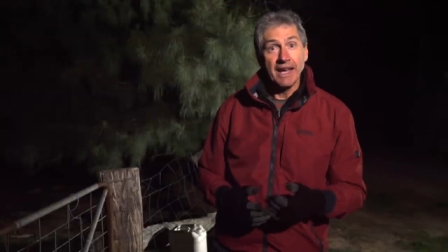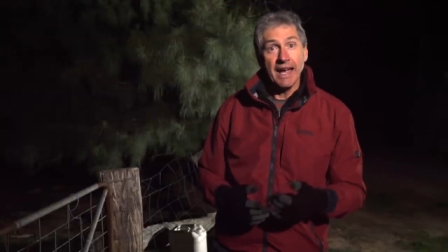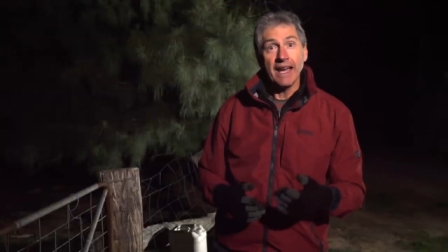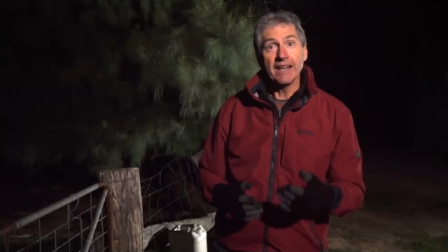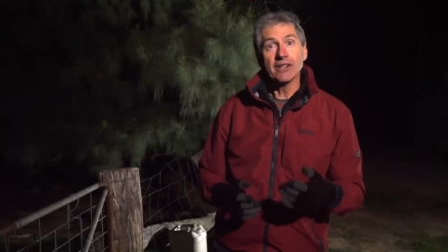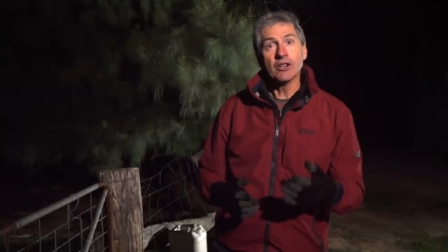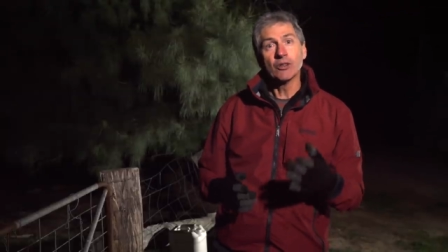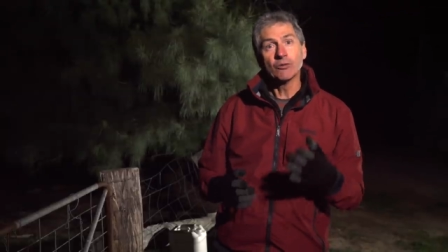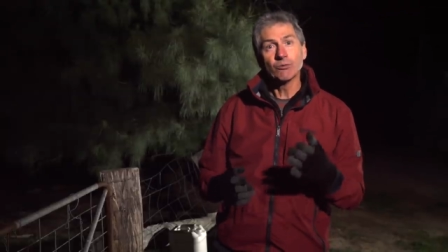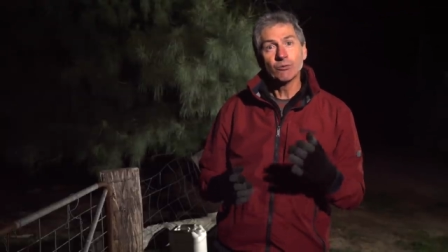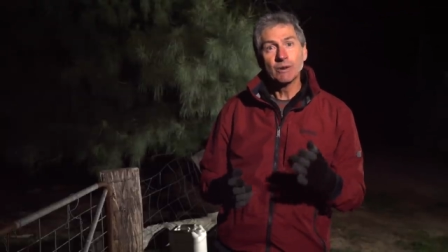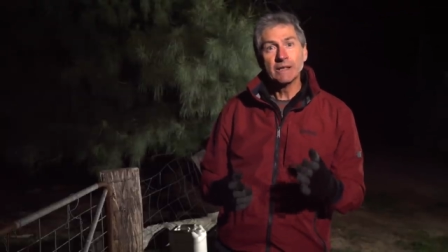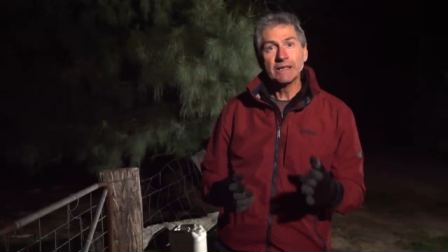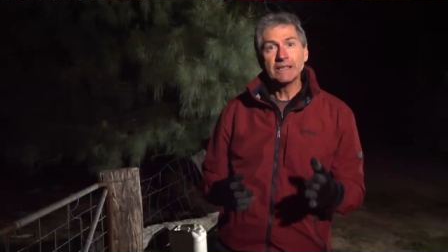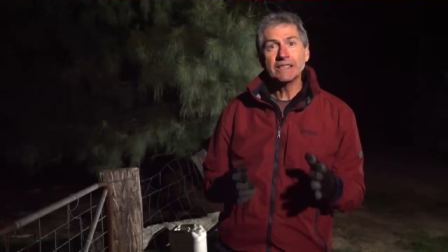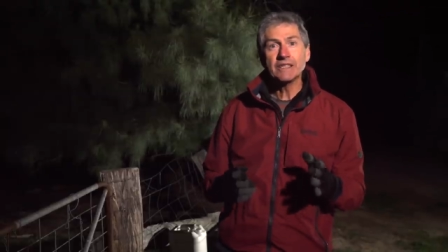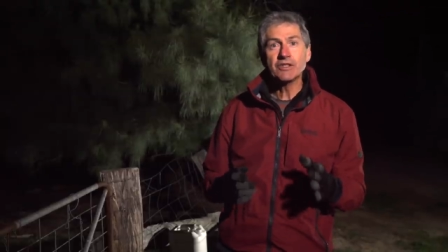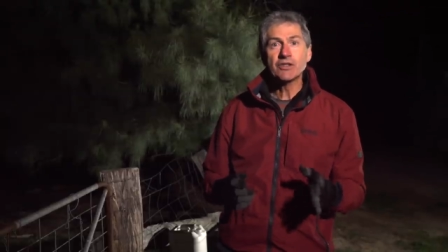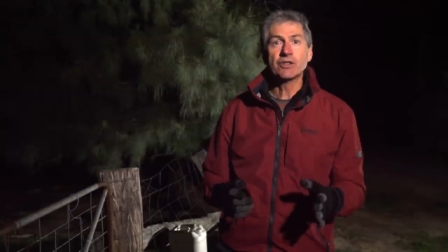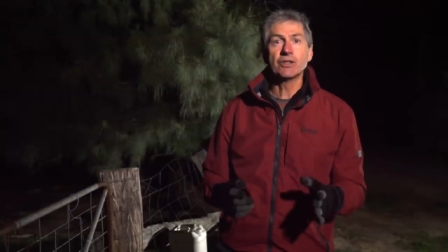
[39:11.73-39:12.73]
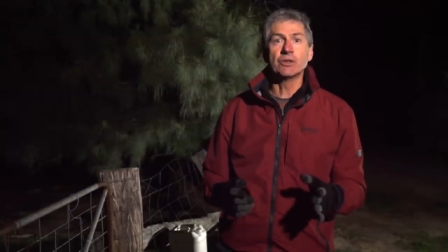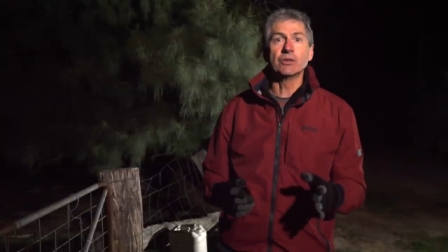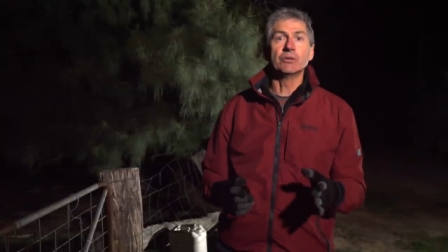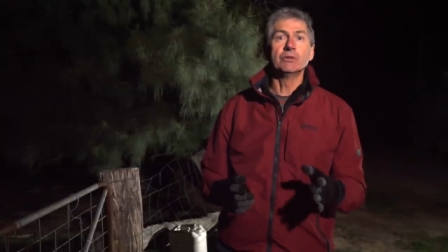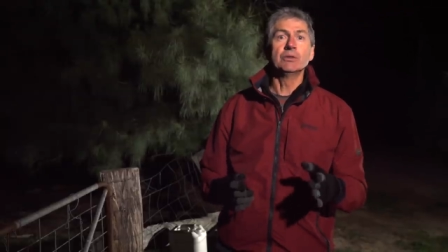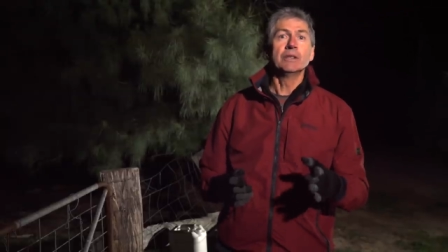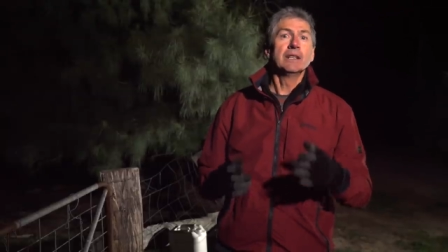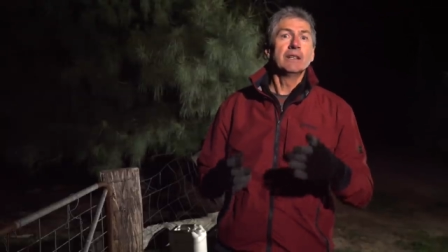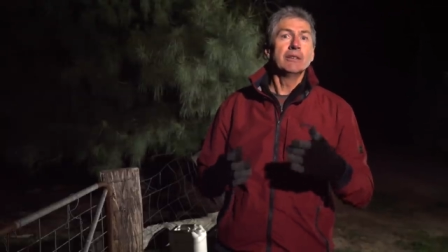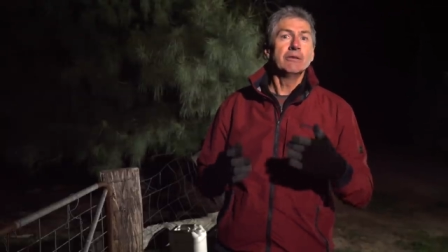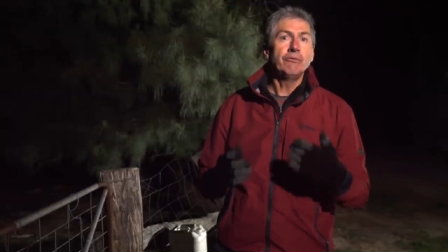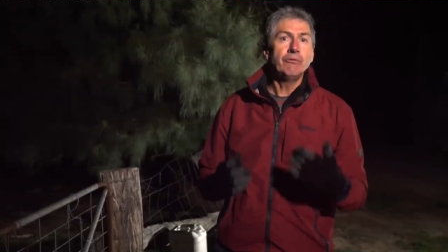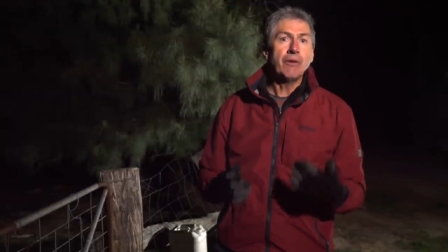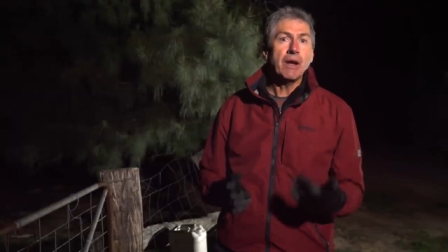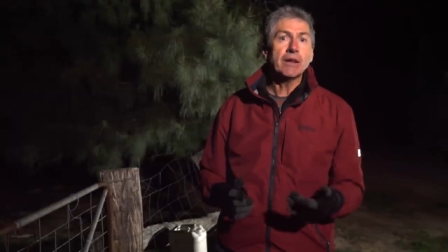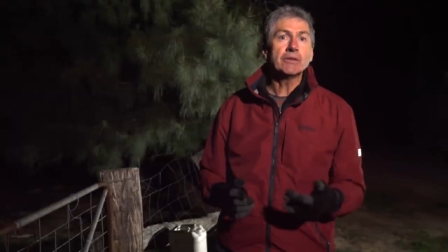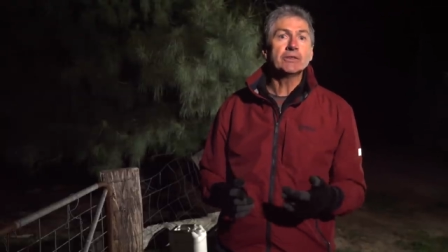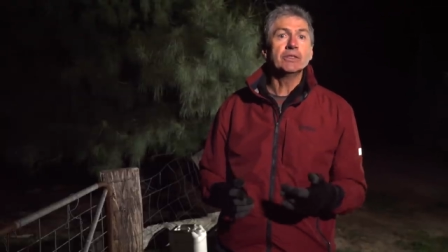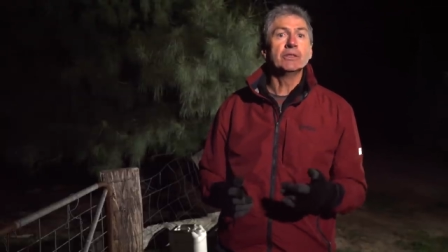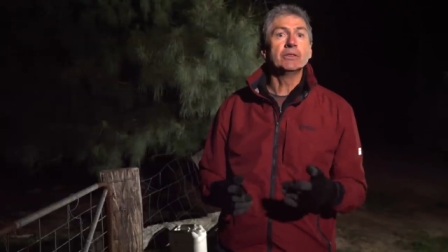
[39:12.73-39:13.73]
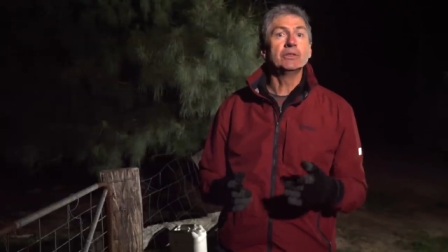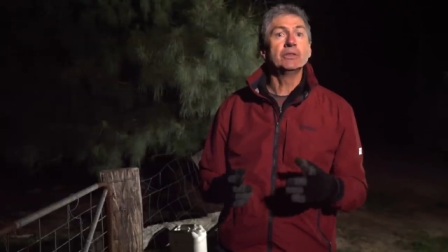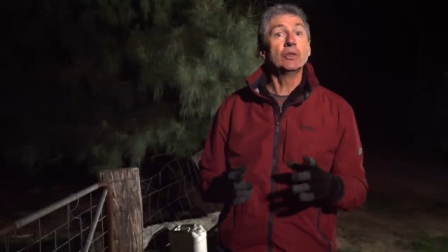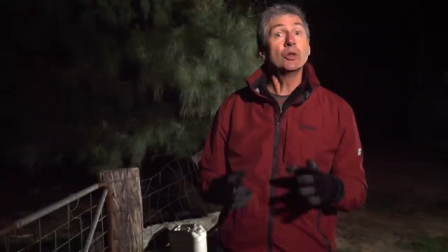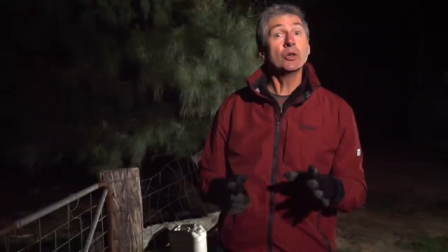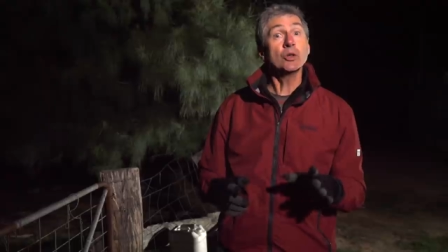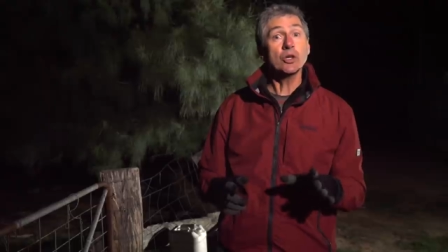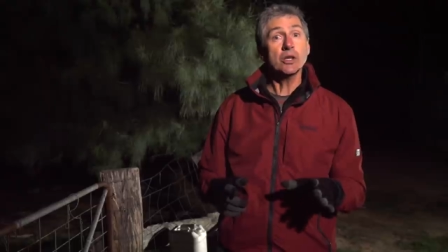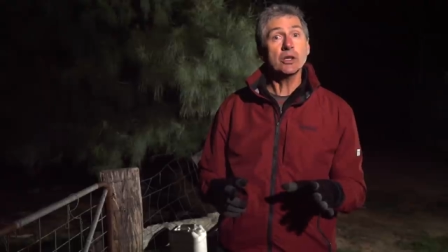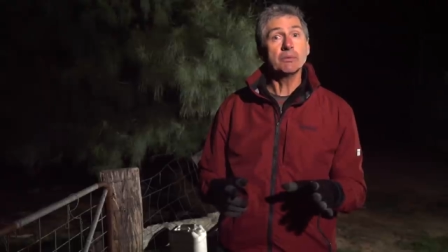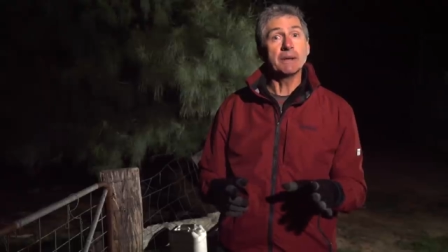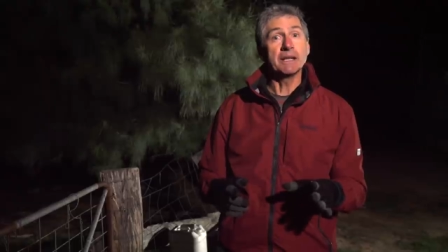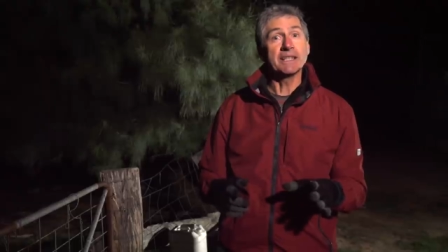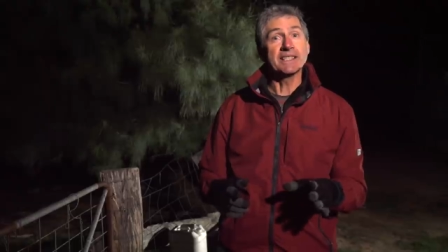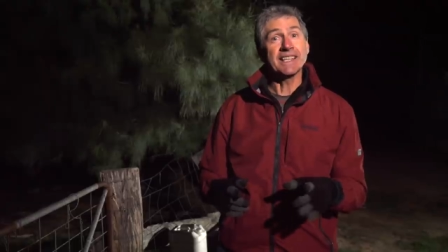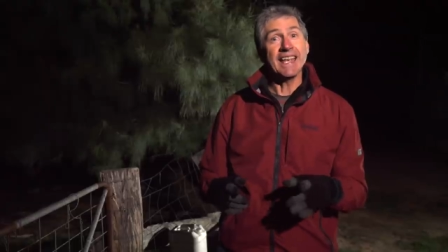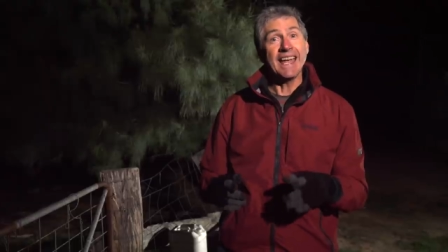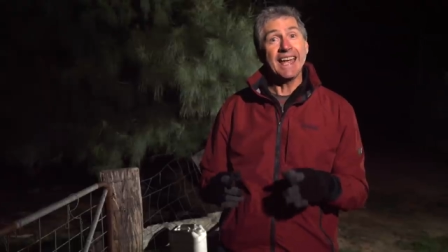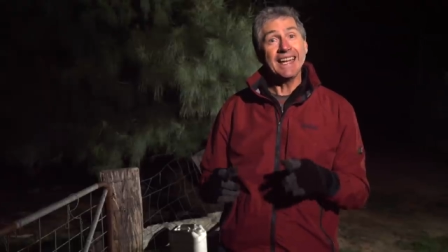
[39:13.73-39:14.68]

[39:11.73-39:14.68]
And I really do value your comments